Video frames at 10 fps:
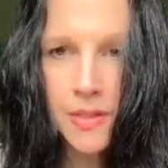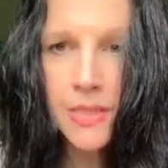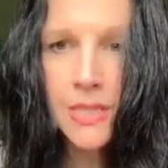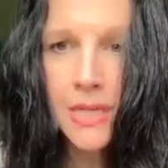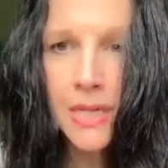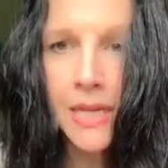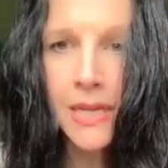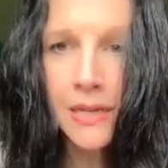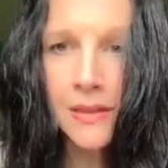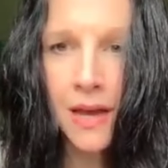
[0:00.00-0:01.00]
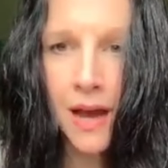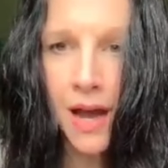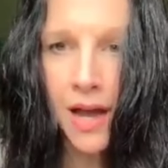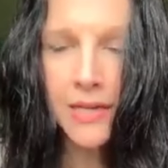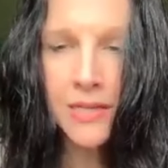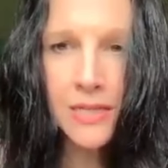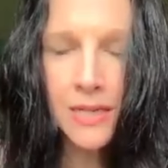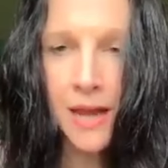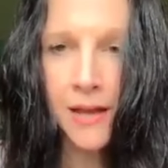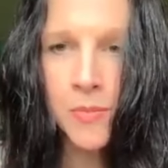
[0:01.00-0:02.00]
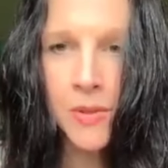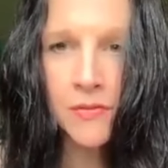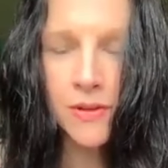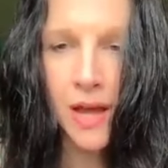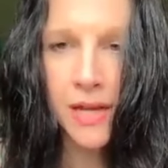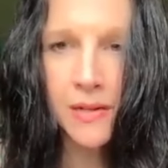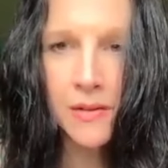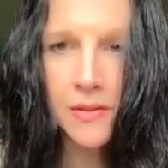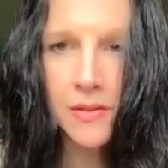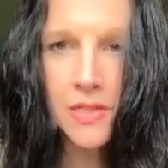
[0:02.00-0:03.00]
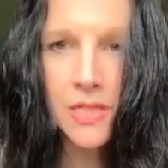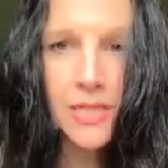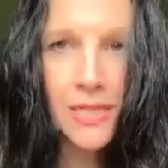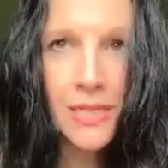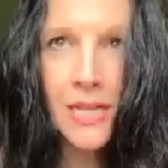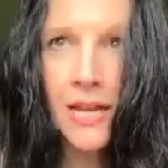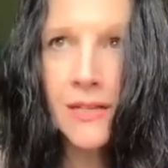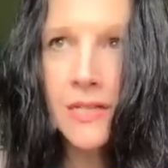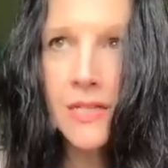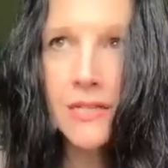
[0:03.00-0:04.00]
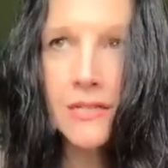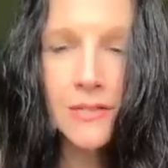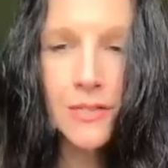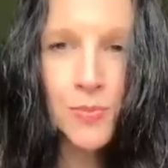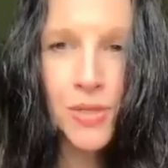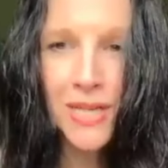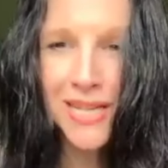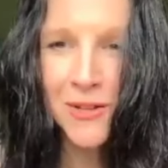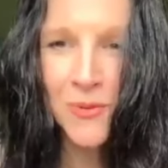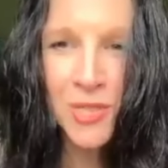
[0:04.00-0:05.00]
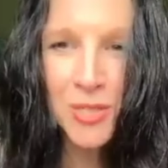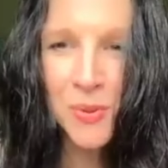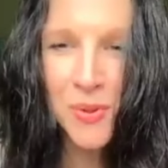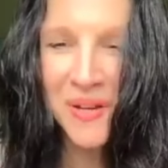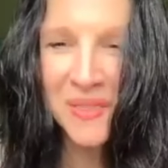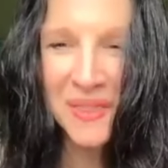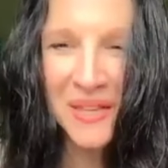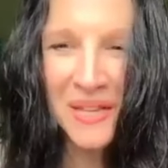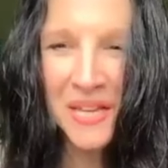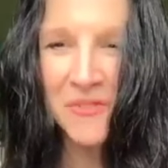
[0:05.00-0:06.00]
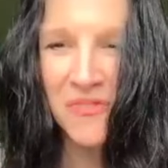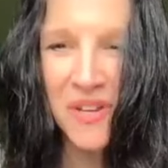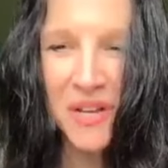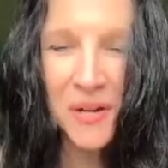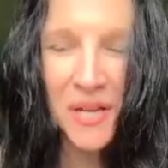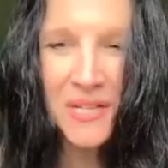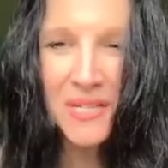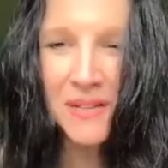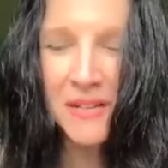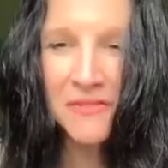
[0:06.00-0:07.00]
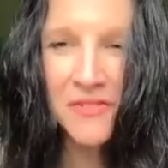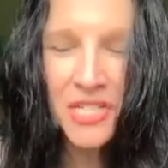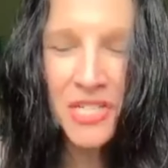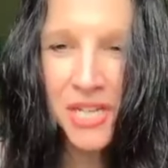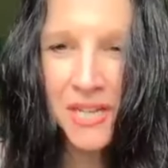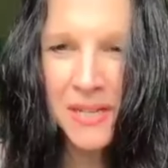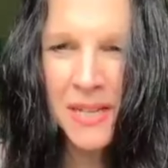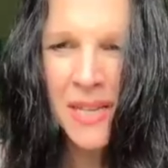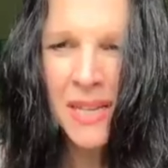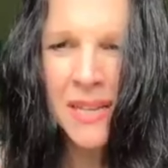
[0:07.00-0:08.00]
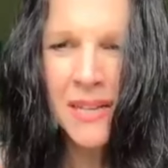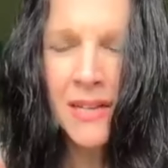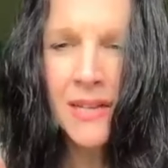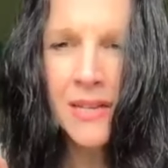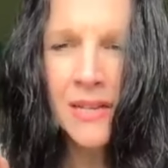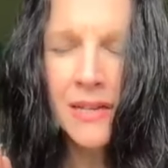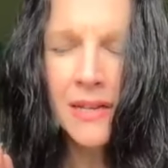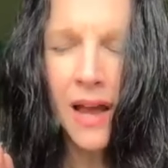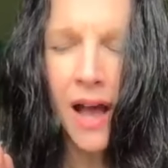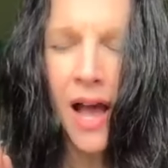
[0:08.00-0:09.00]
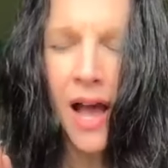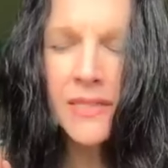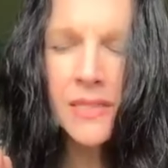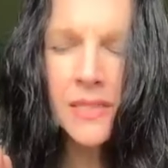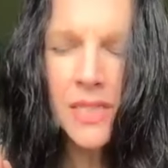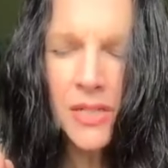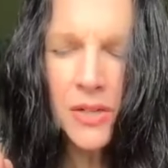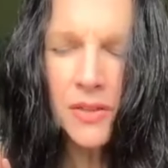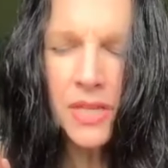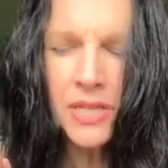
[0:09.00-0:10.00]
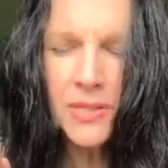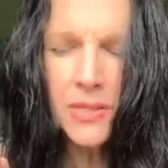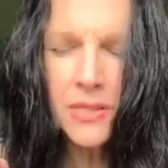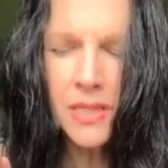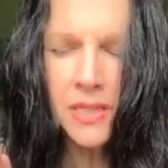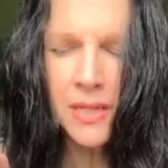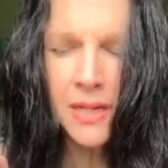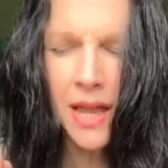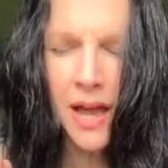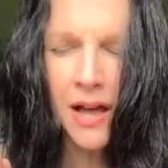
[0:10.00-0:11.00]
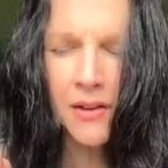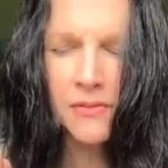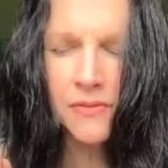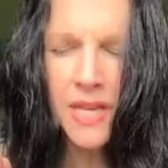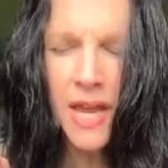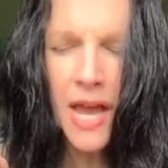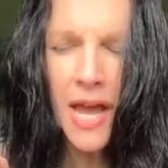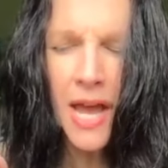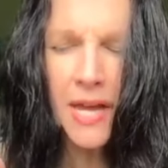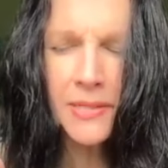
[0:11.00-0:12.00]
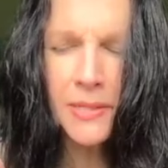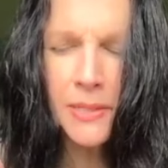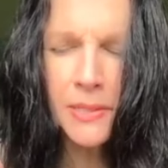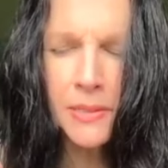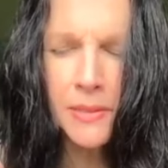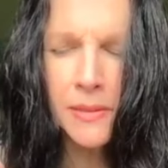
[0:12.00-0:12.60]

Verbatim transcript: Seal it in the highest alignment of light. Just intend it, speak it, whisper it, think it, feel it, envision it. I seal this in love. Yes.